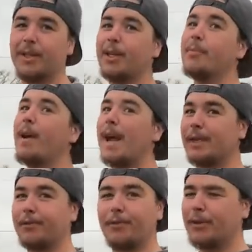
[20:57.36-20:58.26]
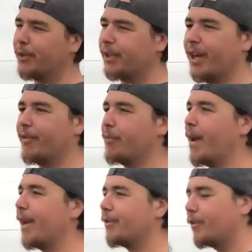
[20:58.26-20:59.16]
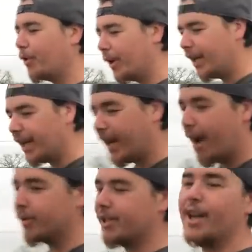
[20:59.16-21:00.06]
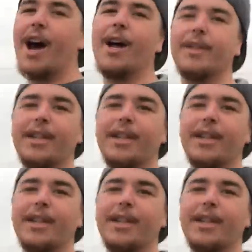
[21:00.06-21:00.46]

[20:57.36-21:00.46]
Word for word: but then you passed full. You never passed full, and then now it's not.